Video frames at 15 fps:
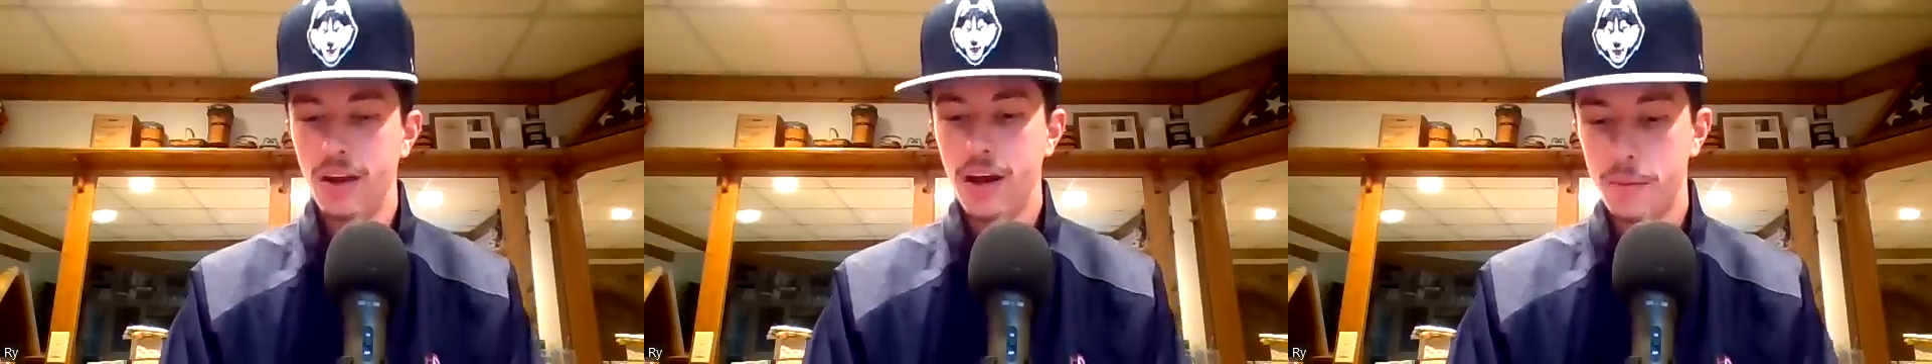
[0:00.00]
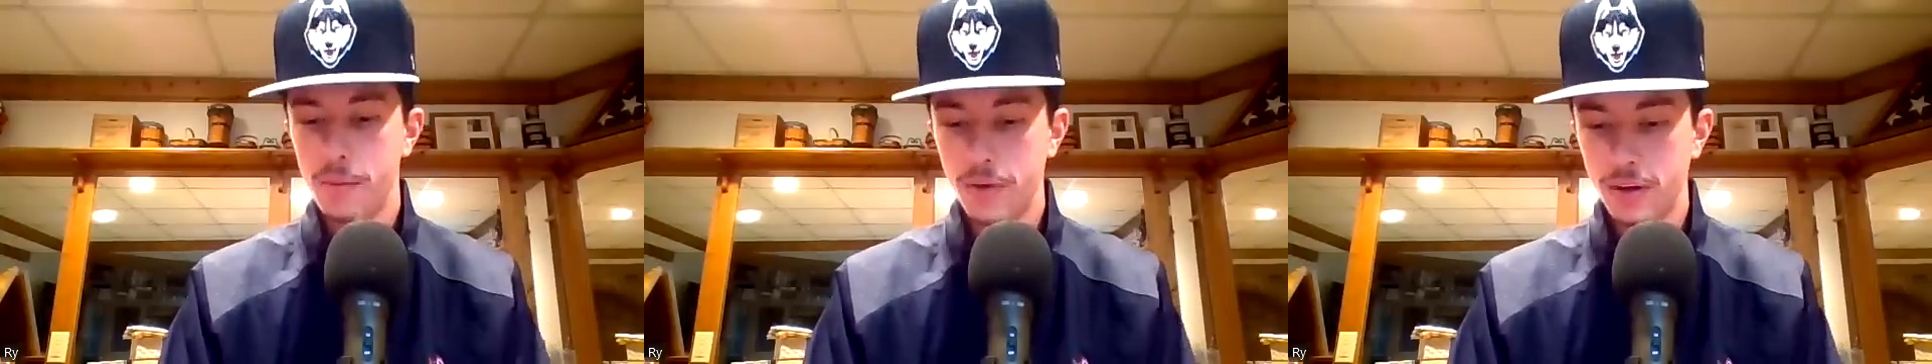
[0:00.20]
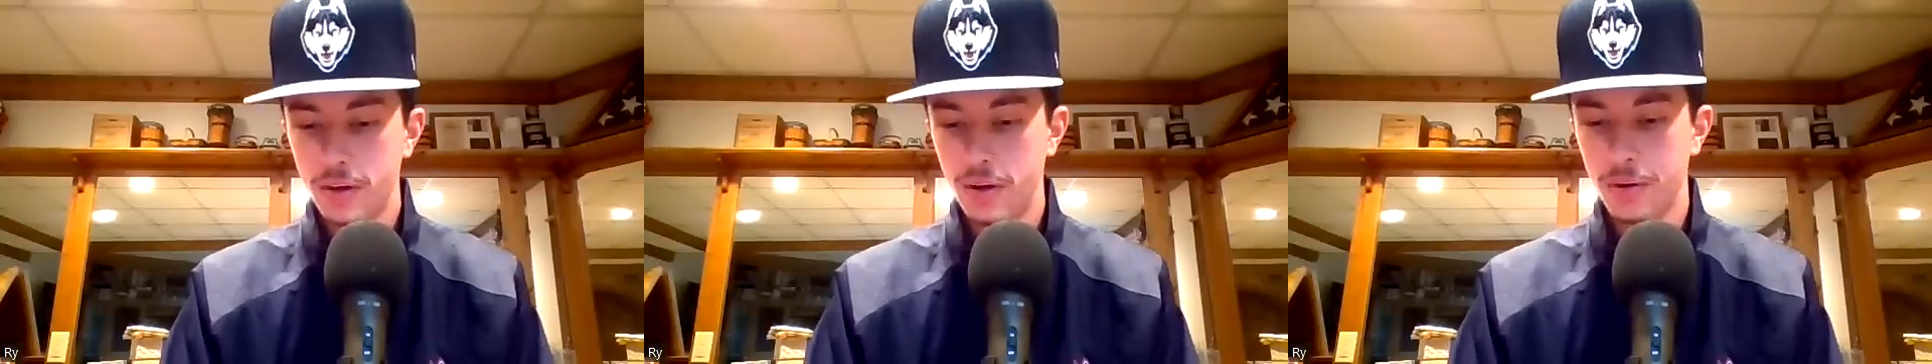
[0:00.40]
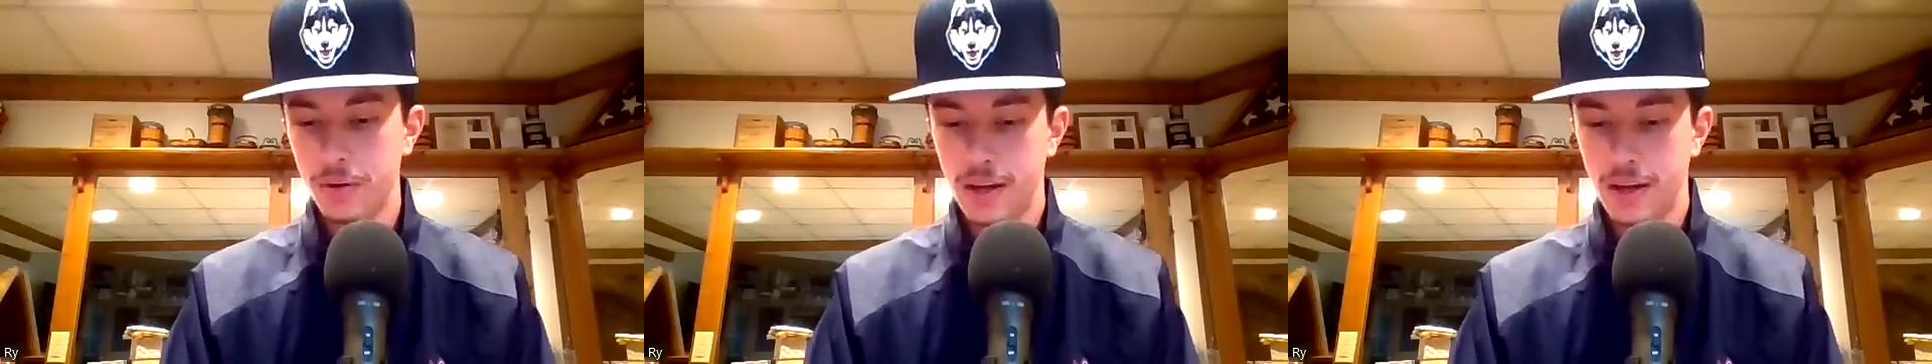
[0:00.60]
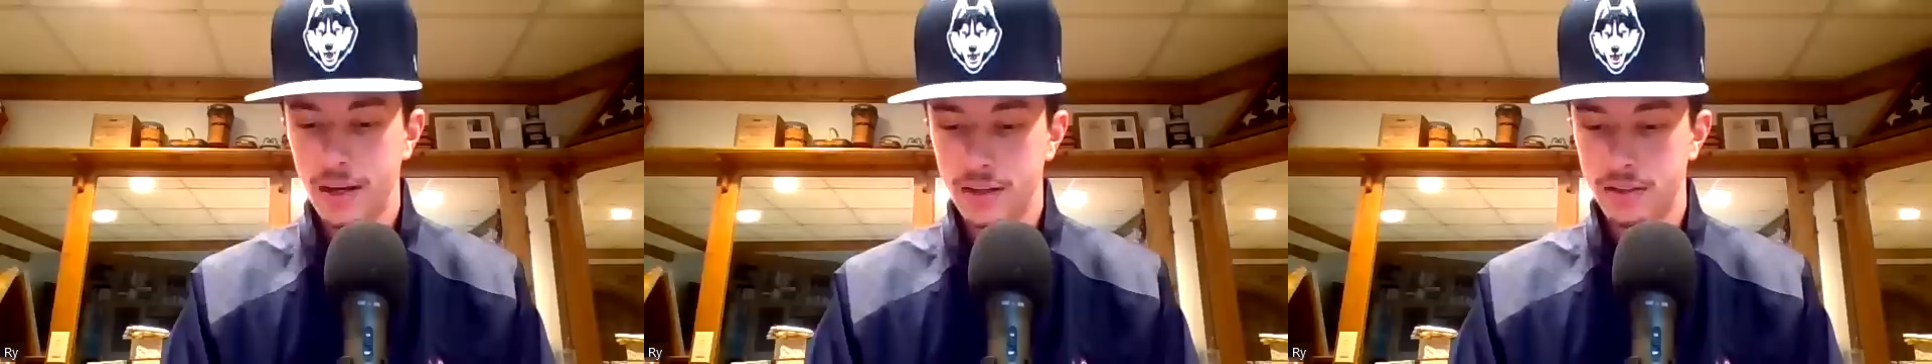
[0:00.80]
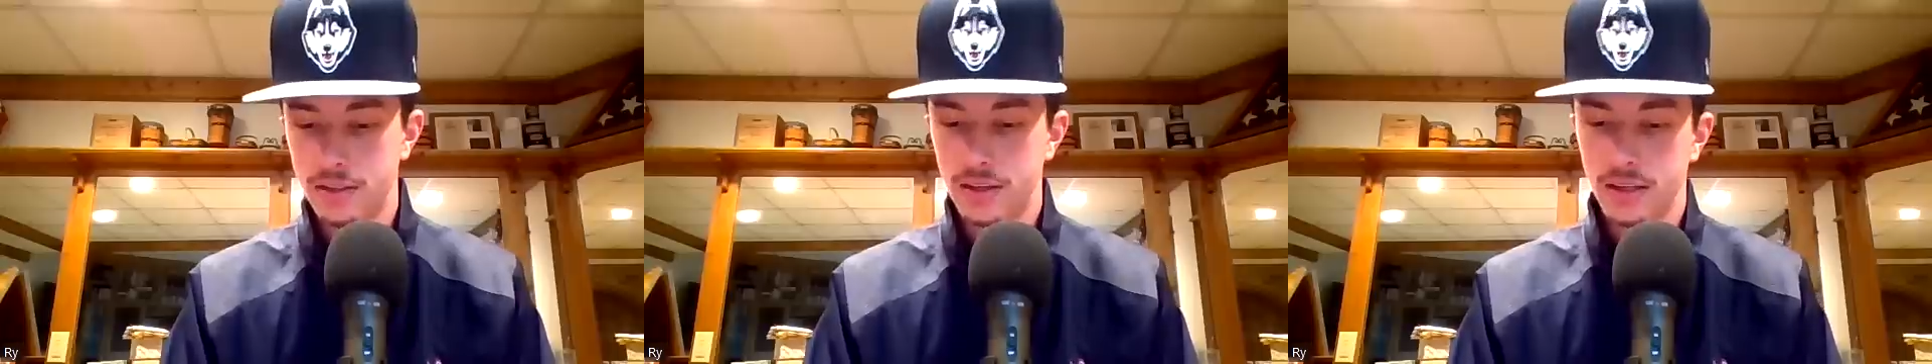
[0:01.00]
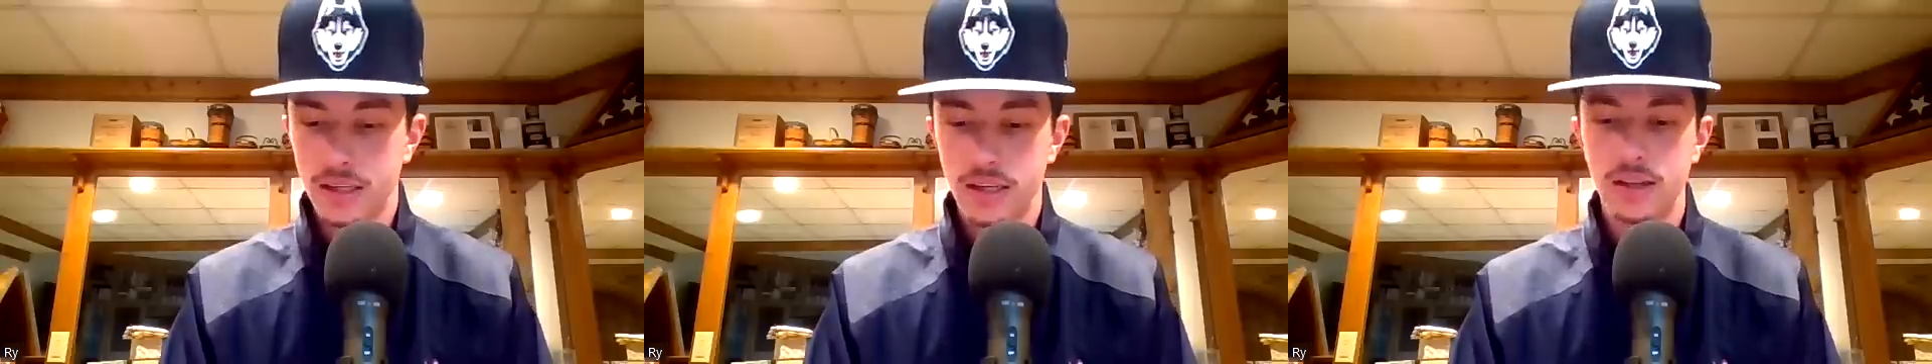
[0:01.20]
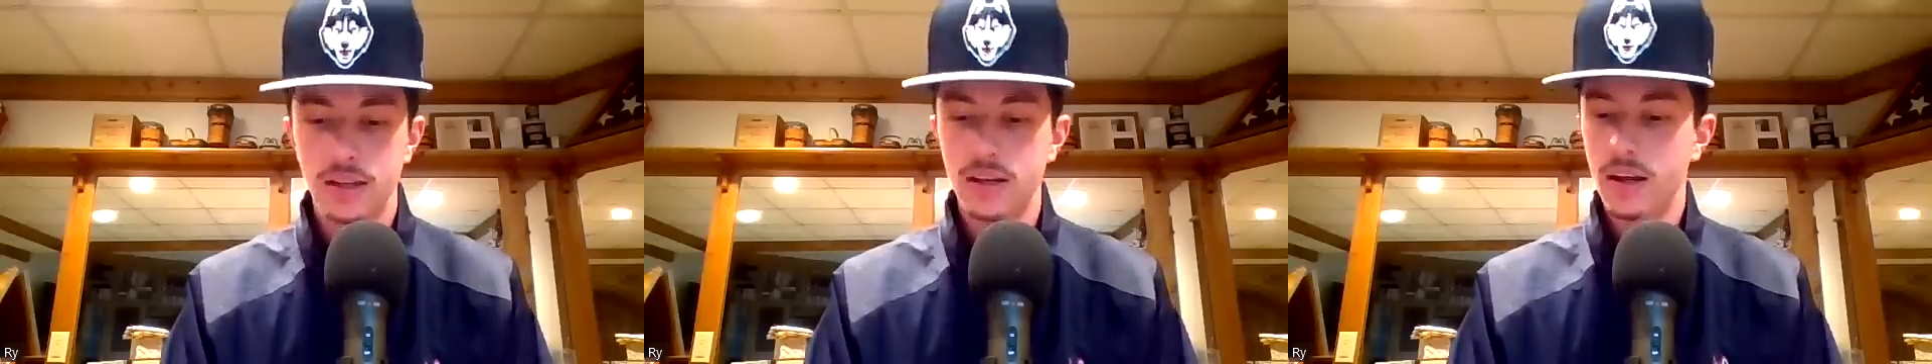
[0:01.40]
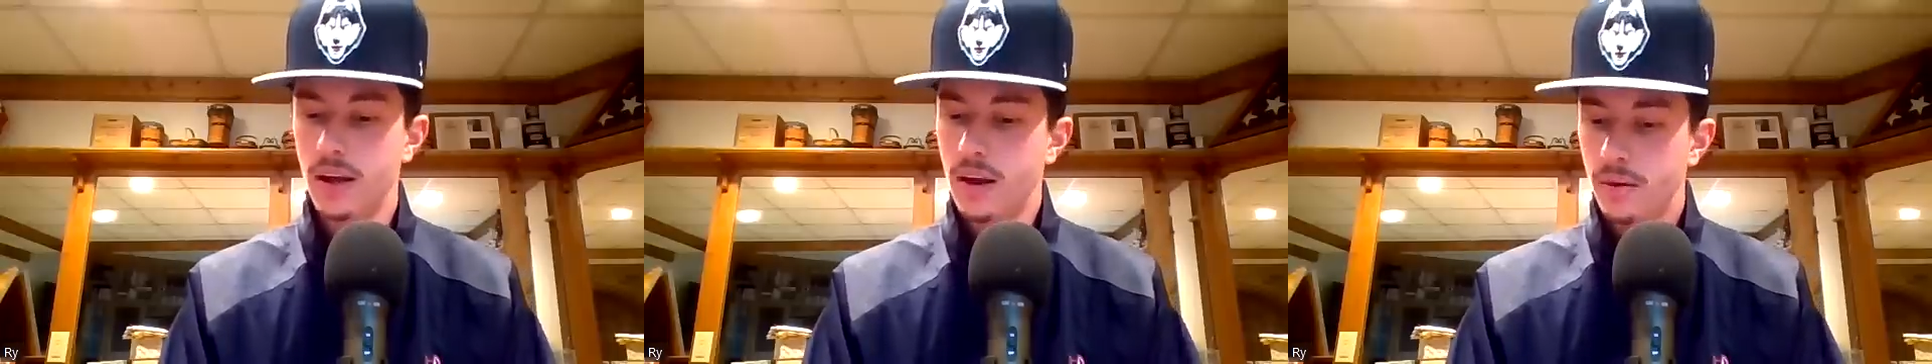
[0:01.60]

I'm going to go with Azzi again.